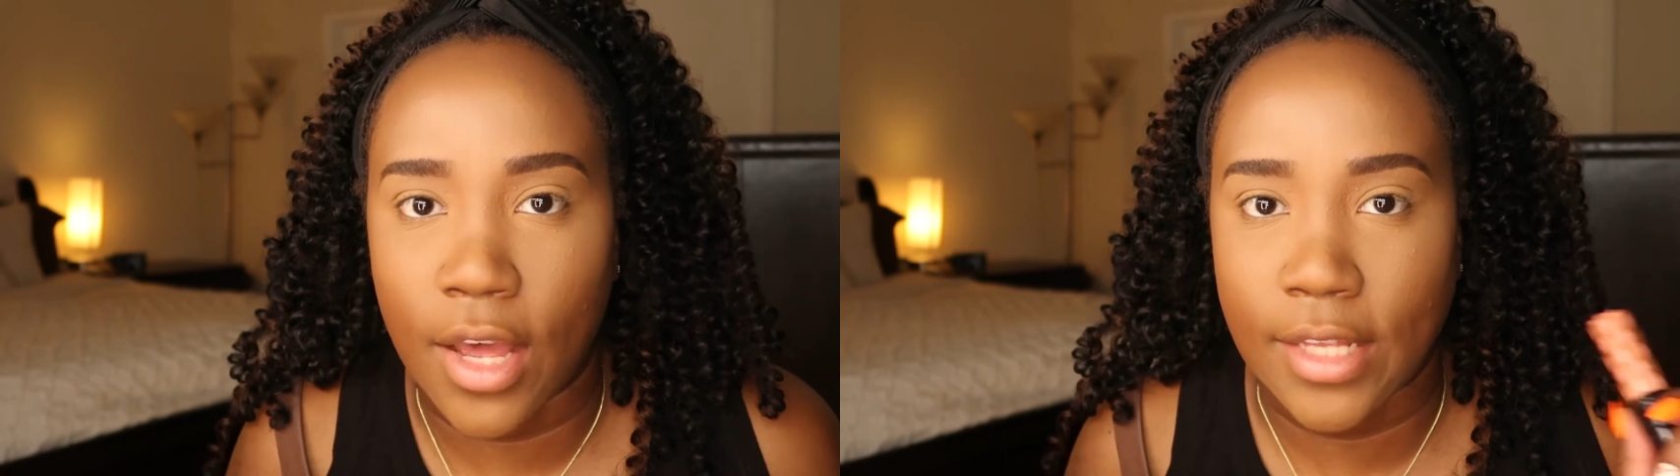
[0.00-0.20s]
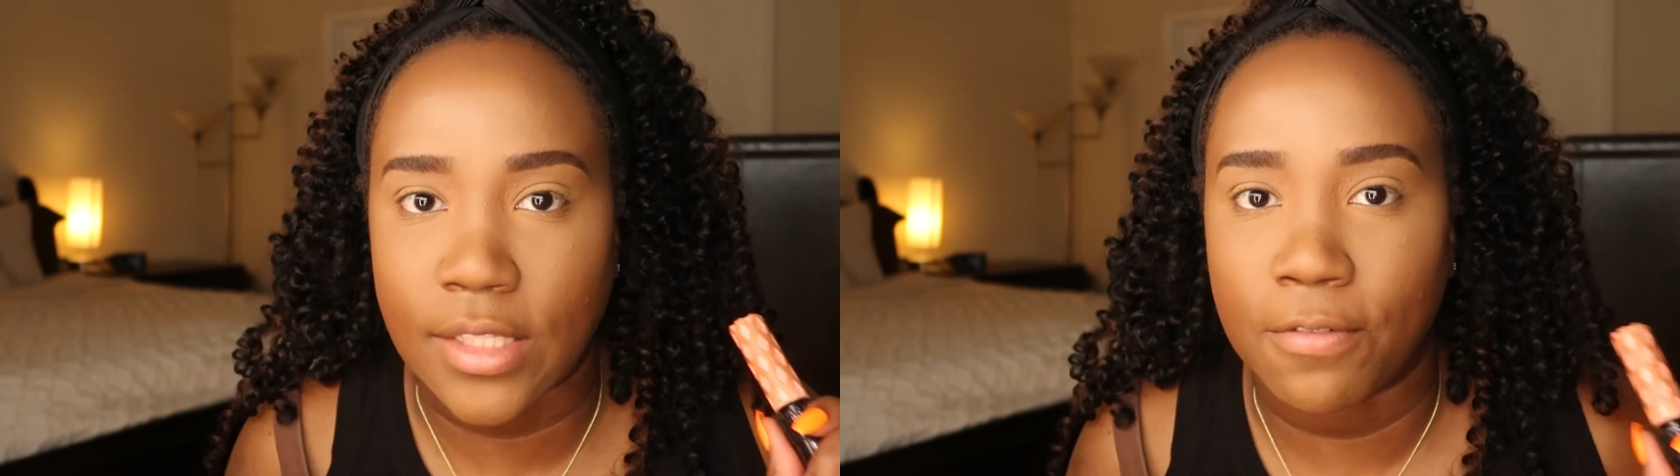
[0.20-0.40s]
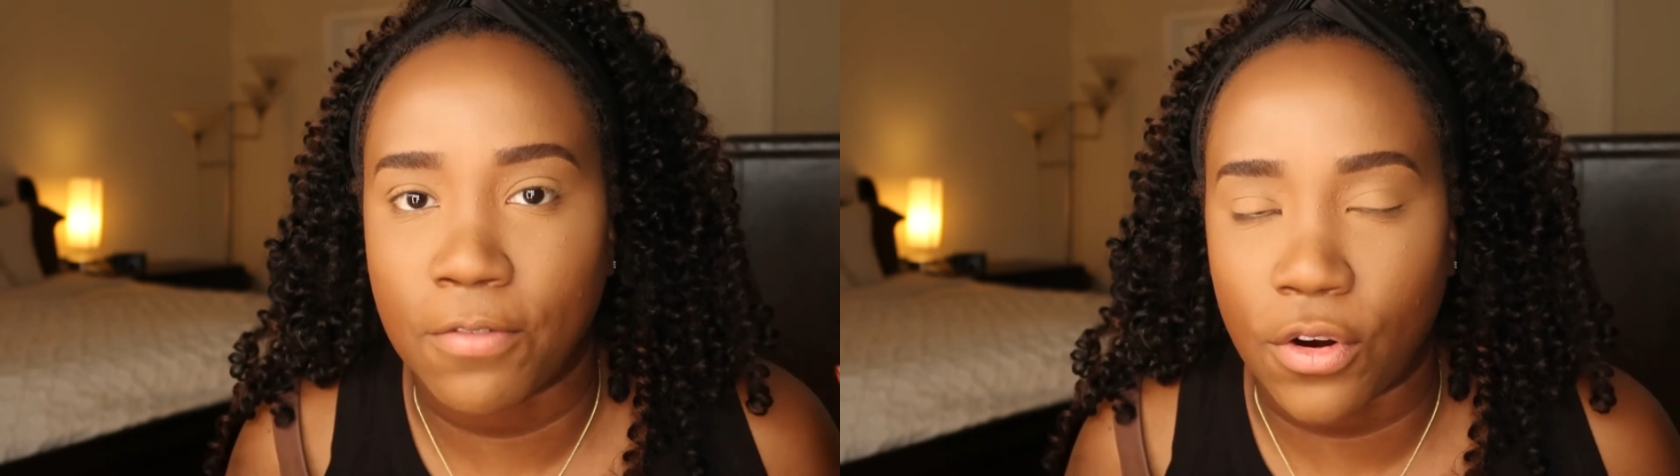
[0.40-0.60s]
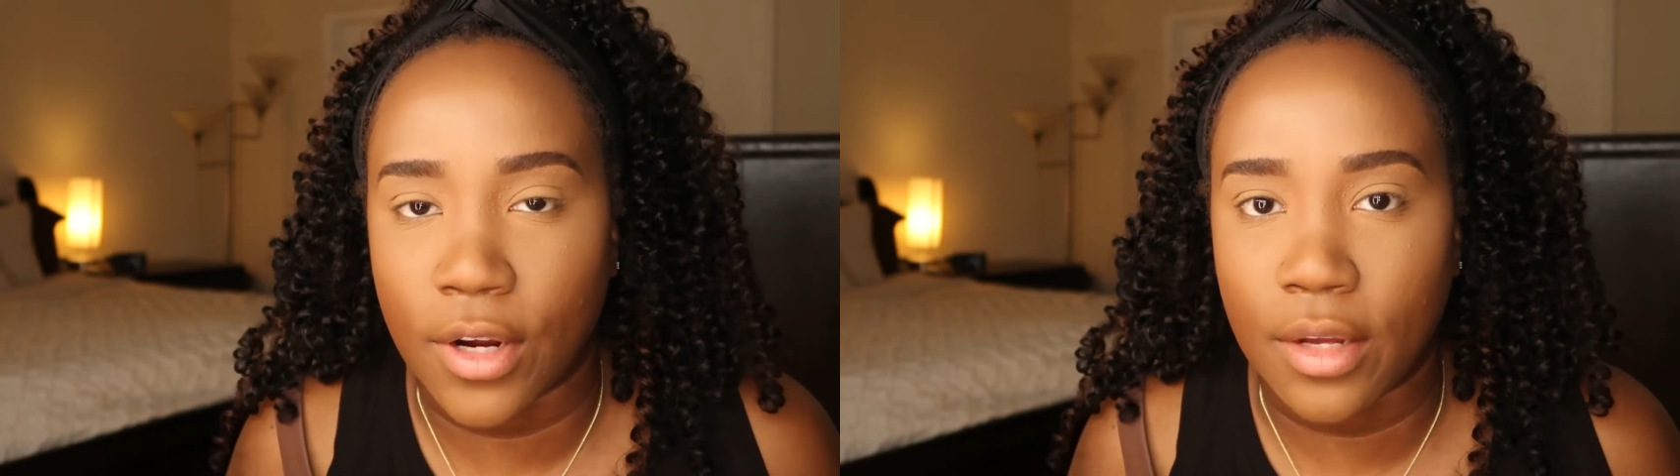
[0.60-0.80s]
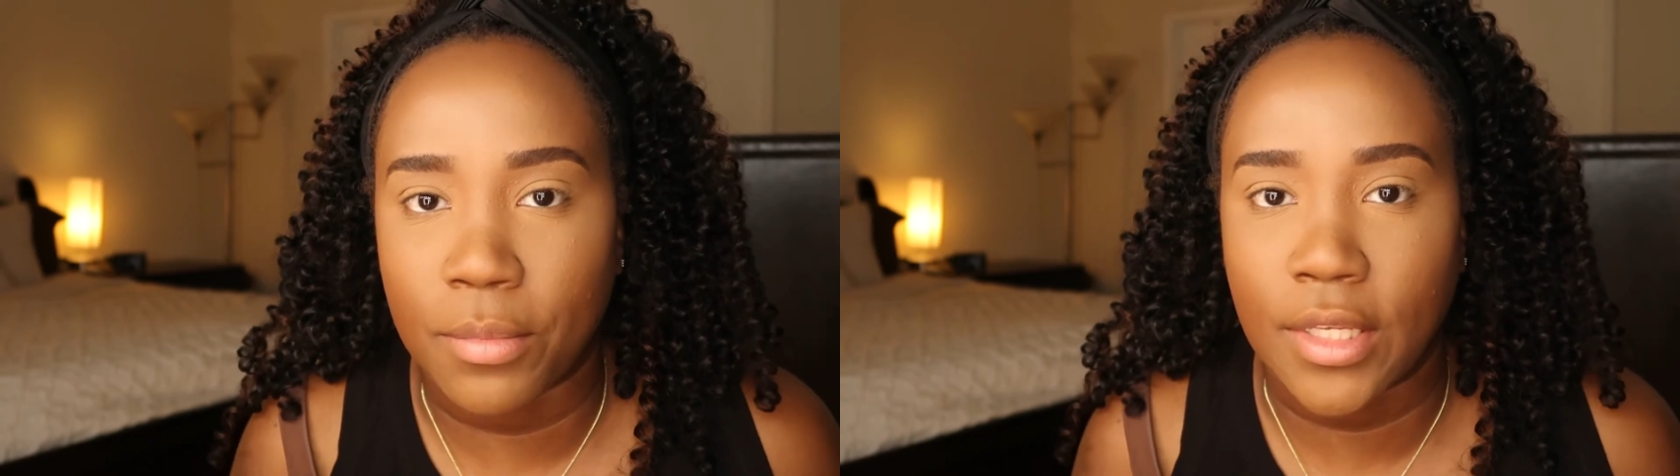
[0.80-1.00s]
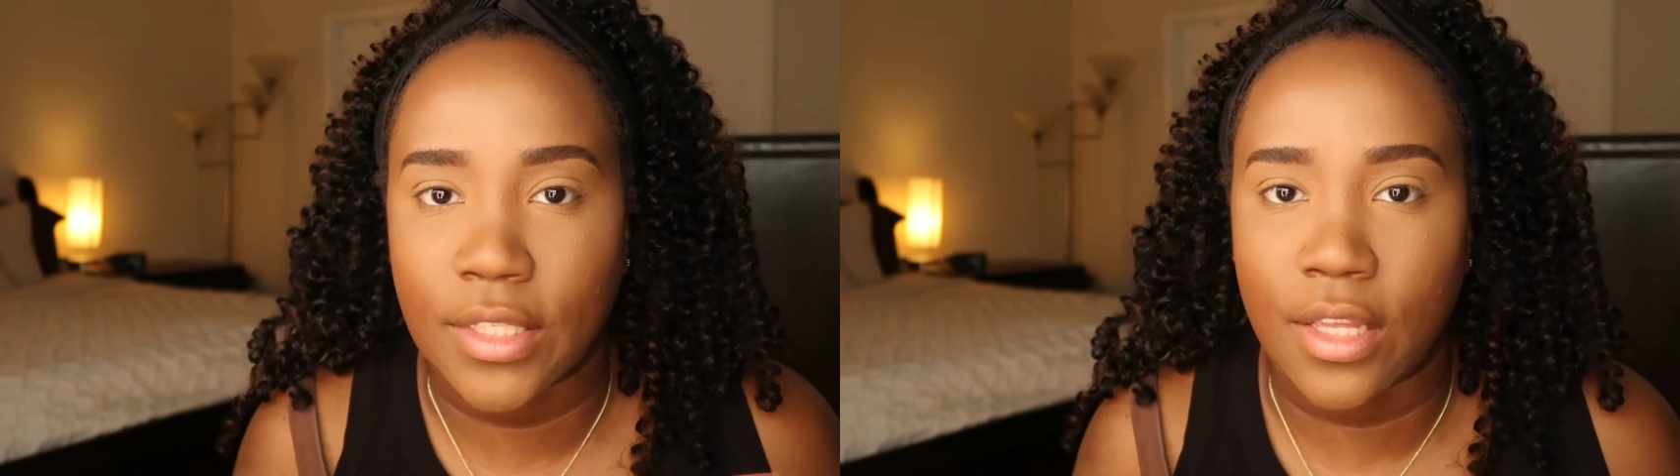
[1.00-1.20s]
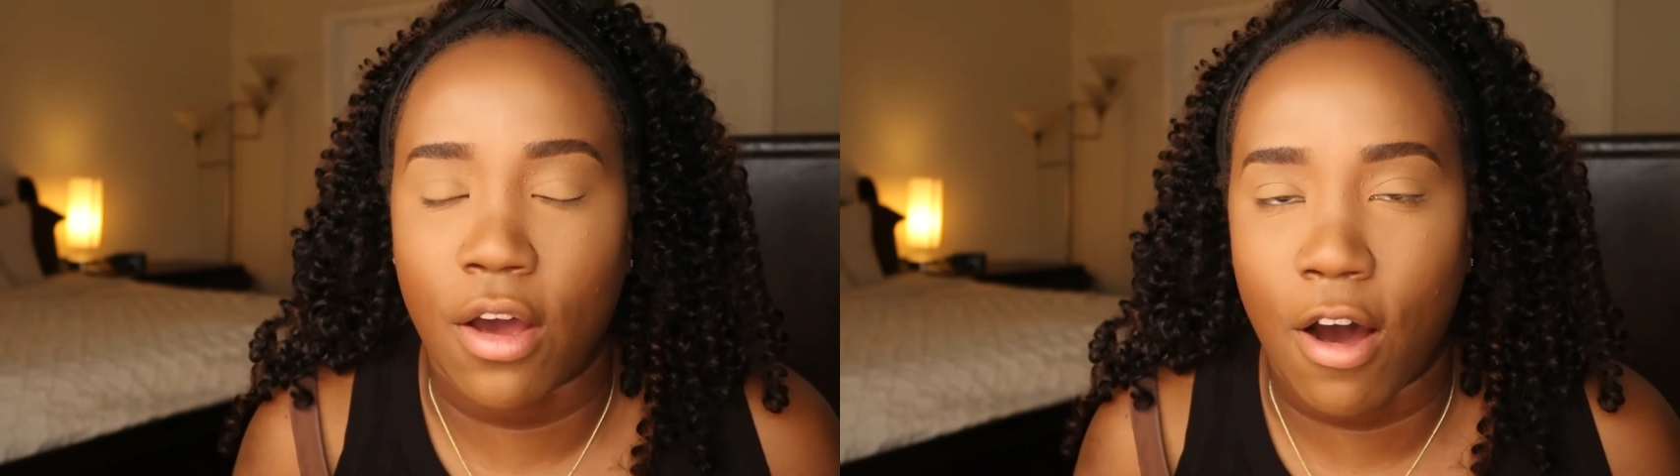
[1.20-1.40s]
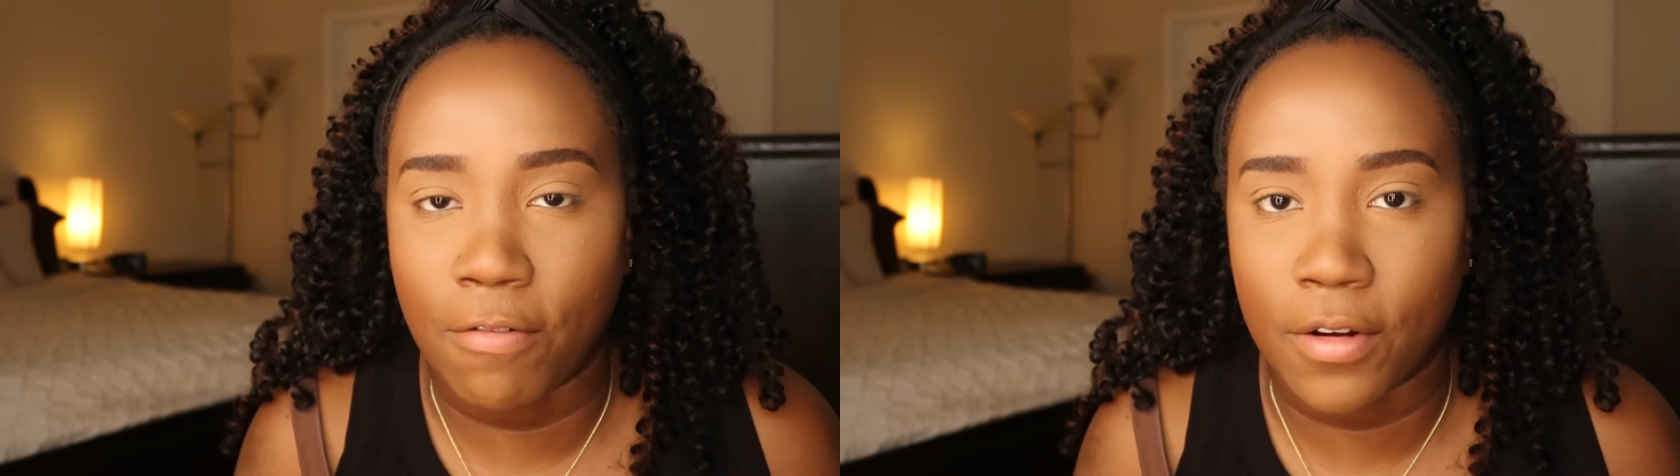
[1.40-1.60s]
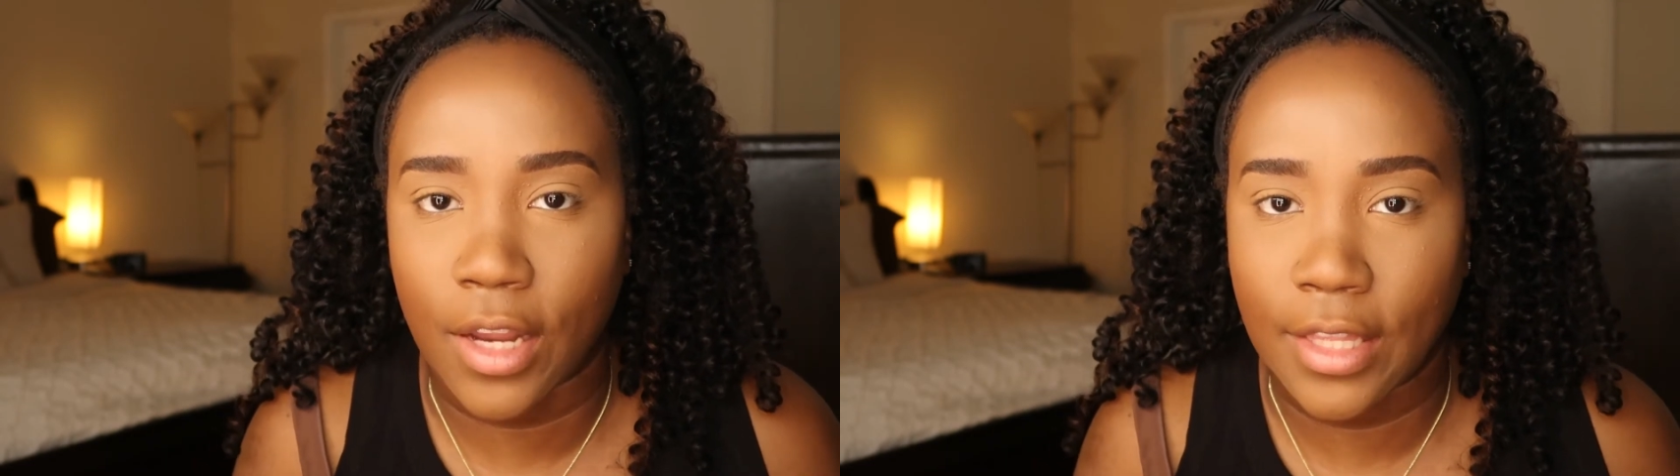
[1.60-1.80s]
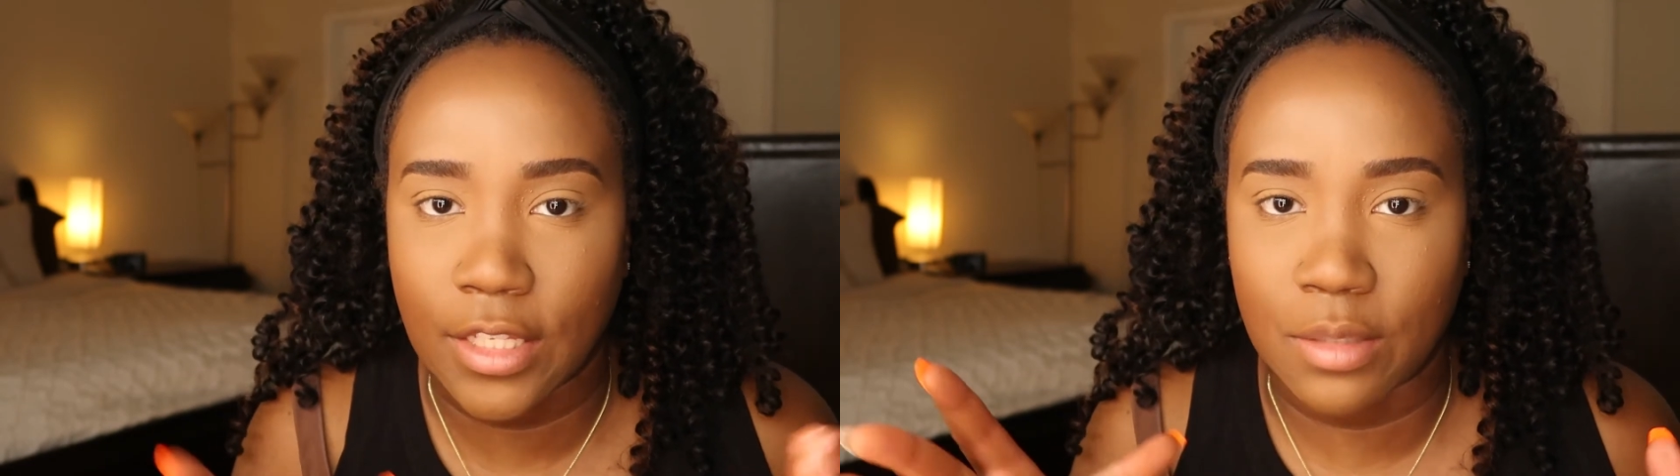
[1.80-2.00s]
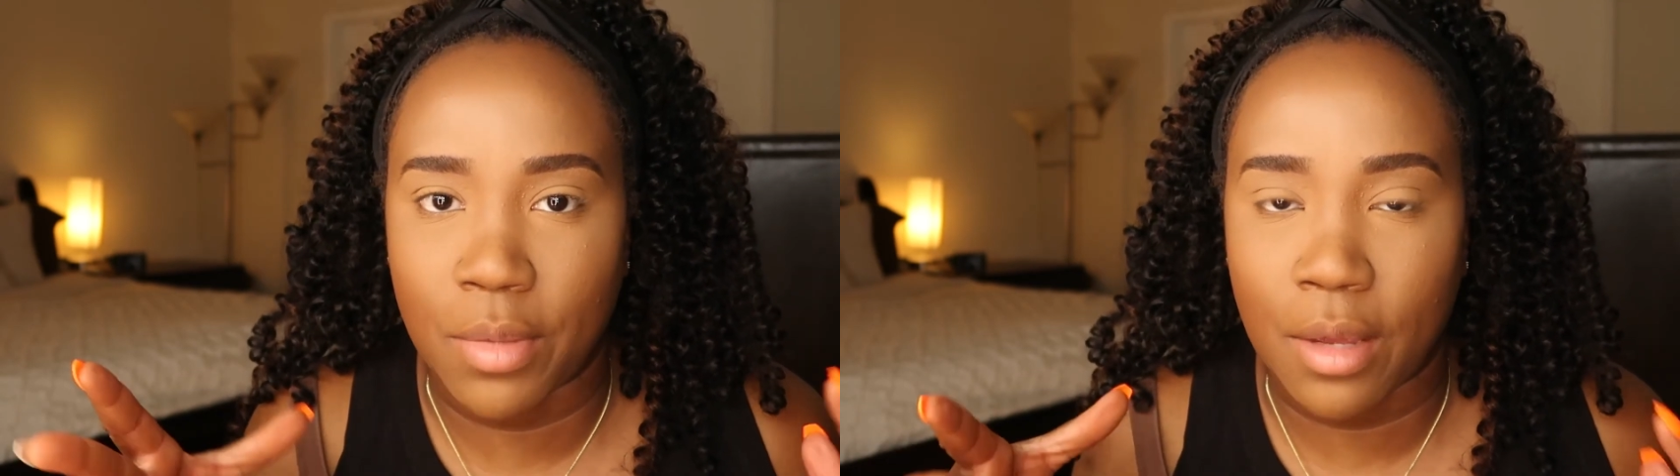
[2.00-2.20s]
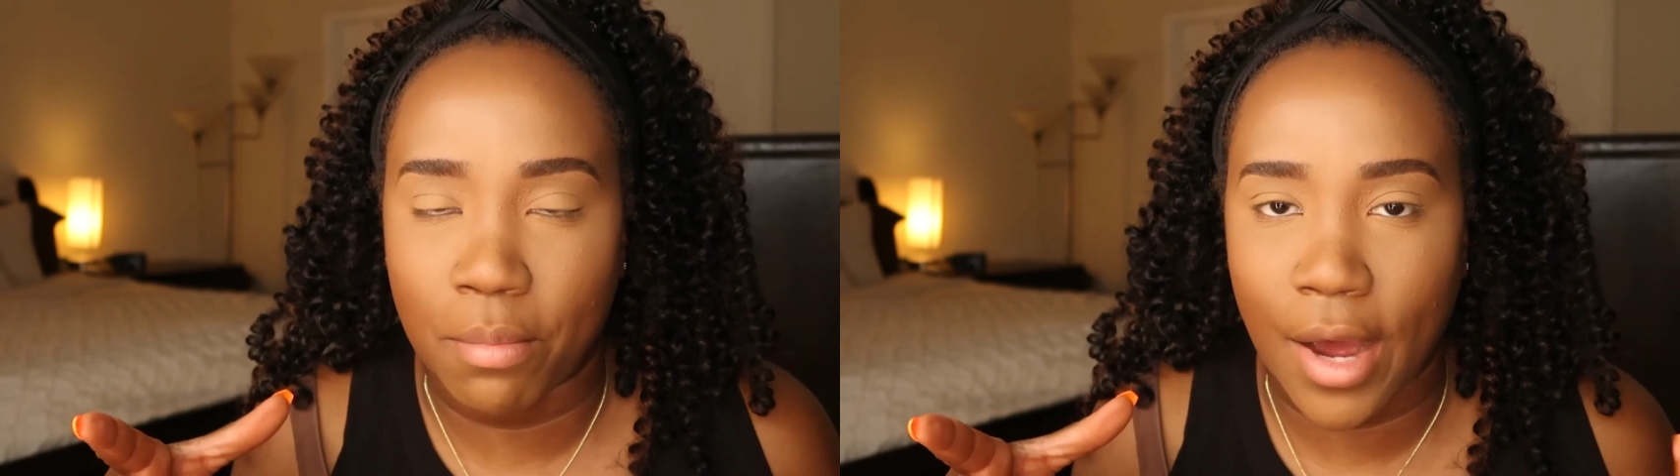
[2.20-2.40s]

at Sephora because they offer like this big